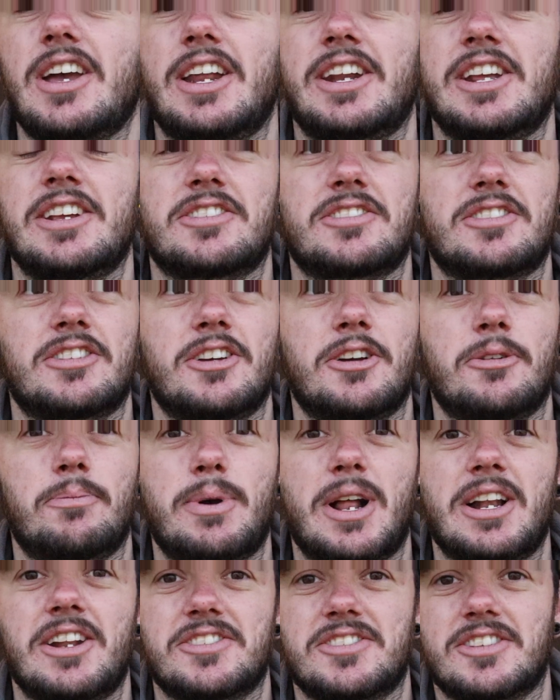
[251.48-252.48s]
and it's the
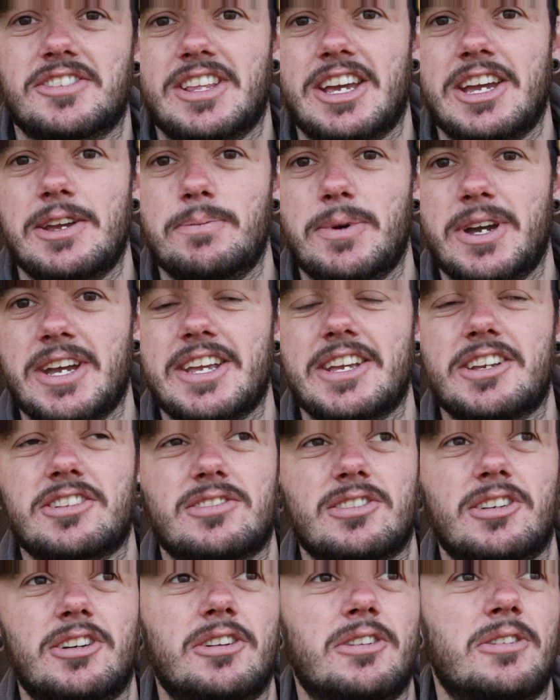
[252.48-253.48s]
pellets that they make,
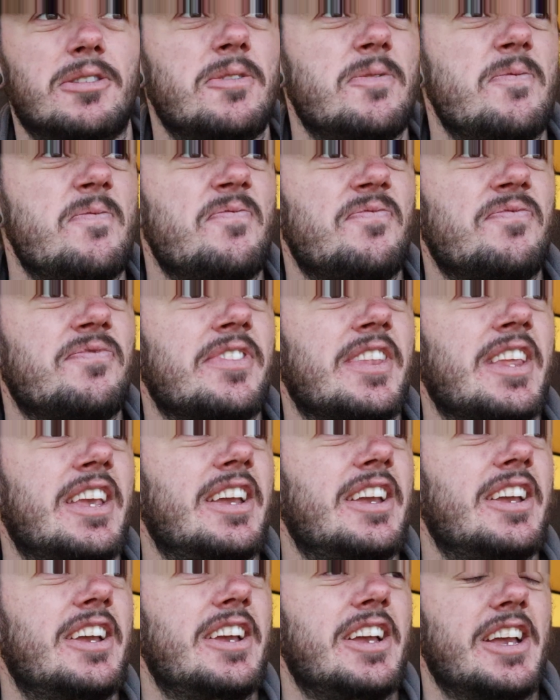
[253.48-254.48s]
so
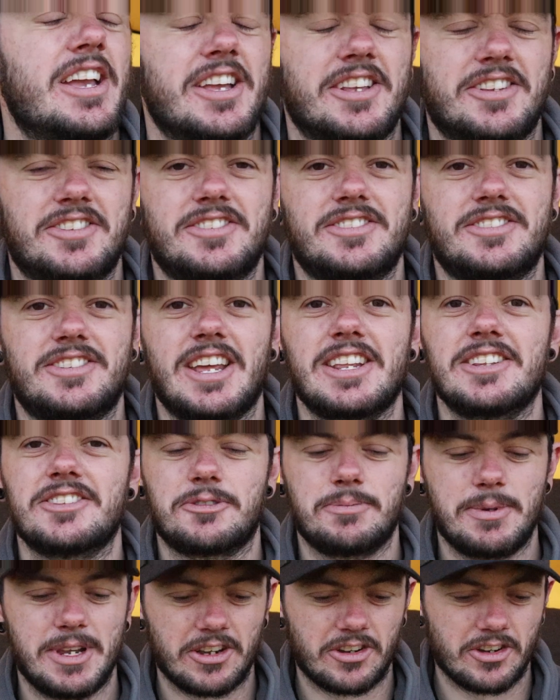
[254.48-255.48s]
it tends
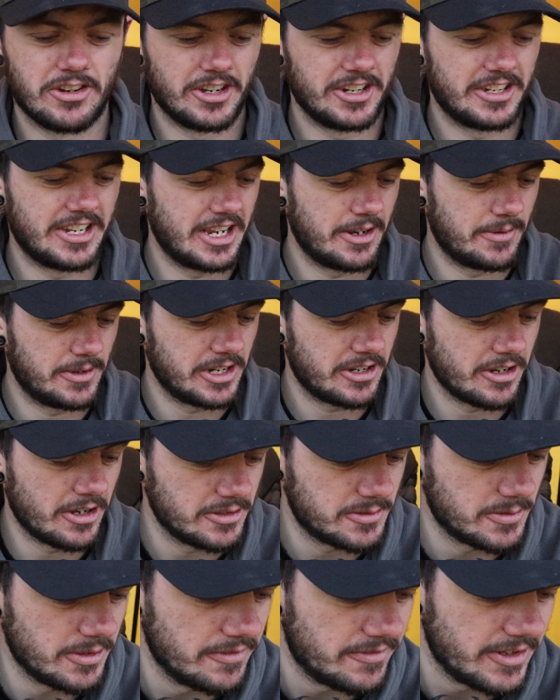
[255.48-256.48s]
to be a good idea when you go
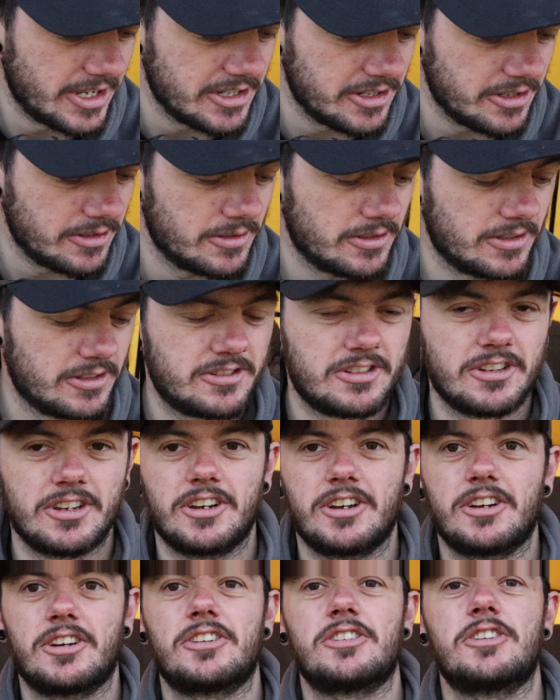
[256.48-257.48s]
to a venue
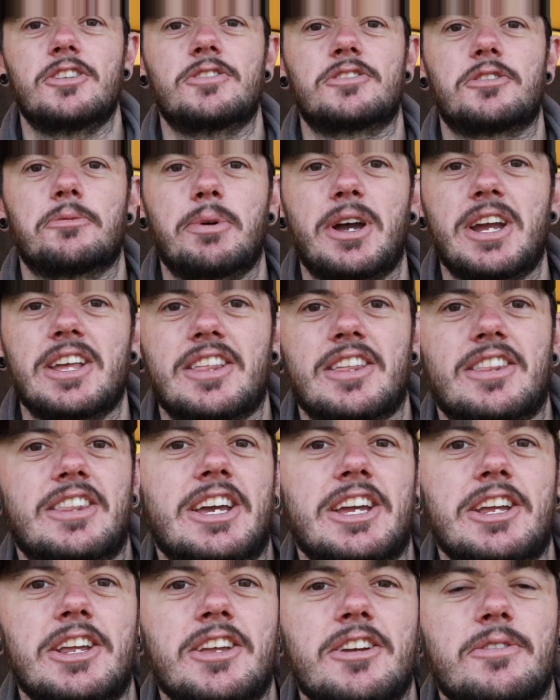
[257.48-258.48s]
to use the bait that
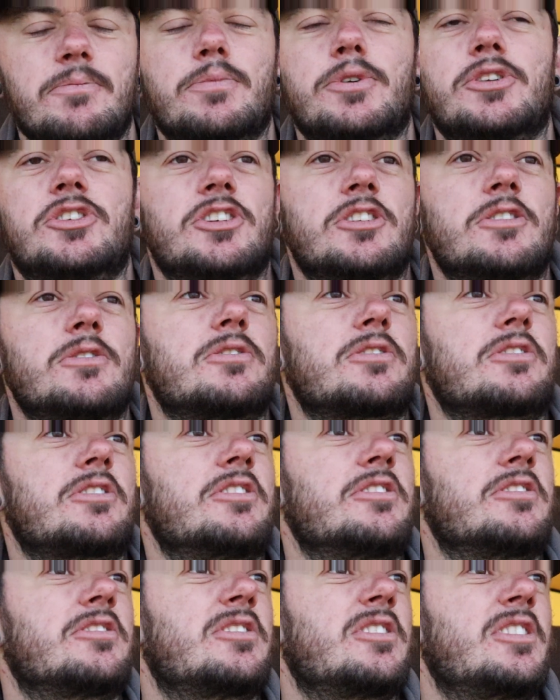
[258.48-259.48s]
they produce,
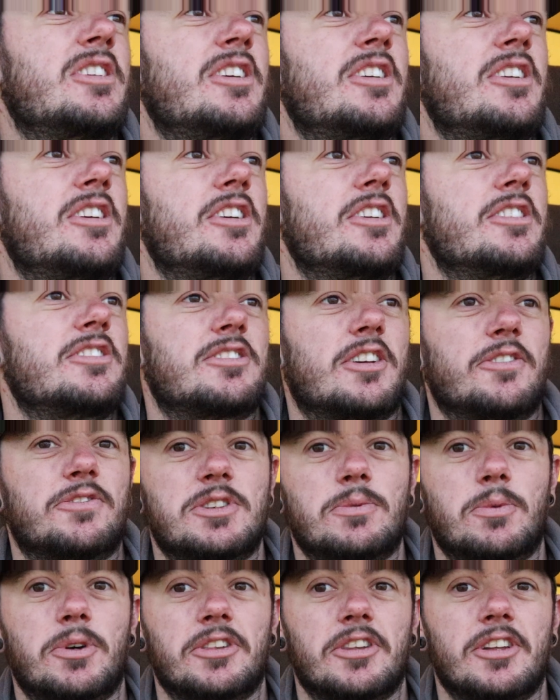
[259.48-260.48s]
because it's
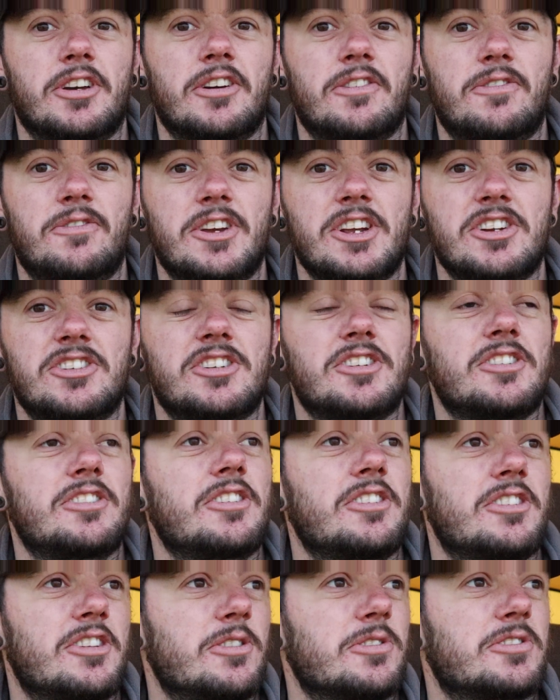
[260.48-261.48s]
obviously what the fish
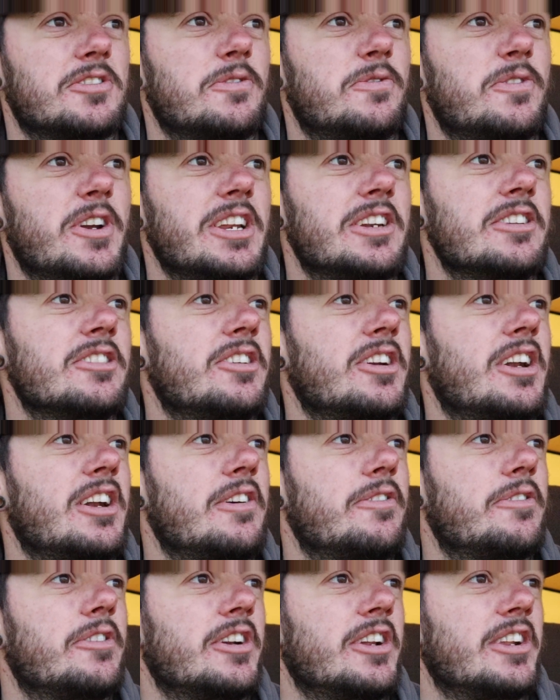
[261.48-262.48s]
are used to feeding on and
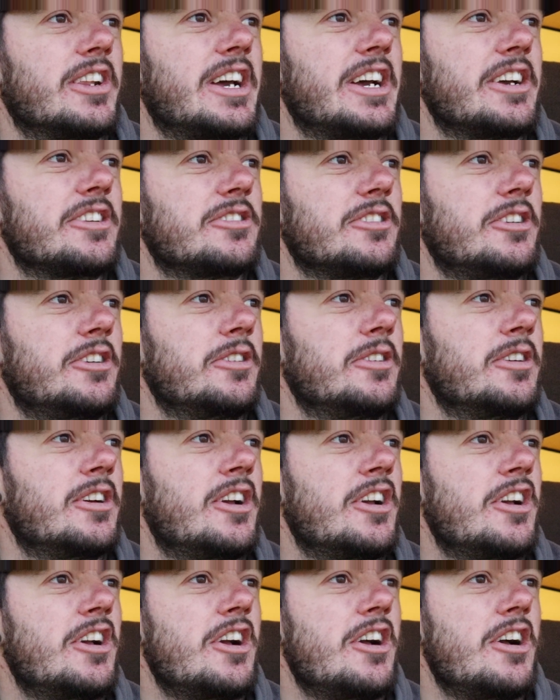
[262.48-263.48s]
everything like that, so
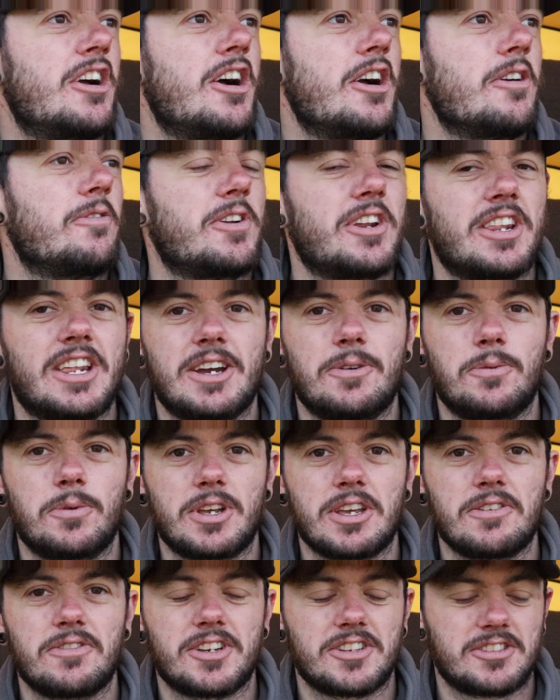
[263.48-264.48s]
hopefully that will
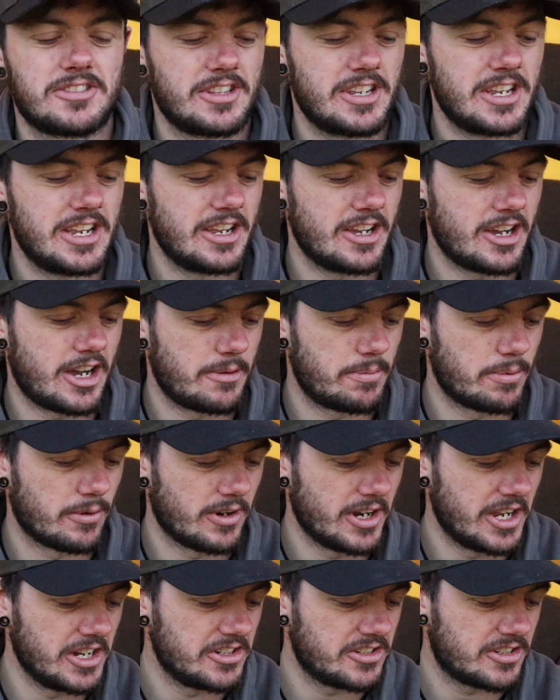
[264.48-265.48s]
give us the
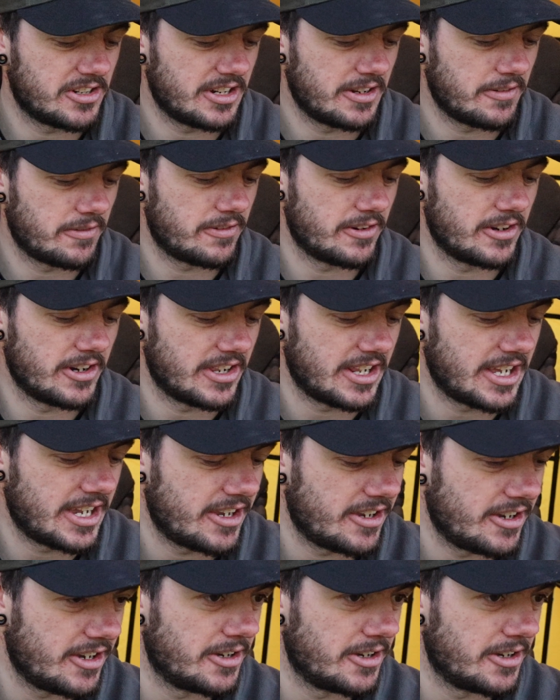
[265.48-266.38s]
upper edge and everything like that.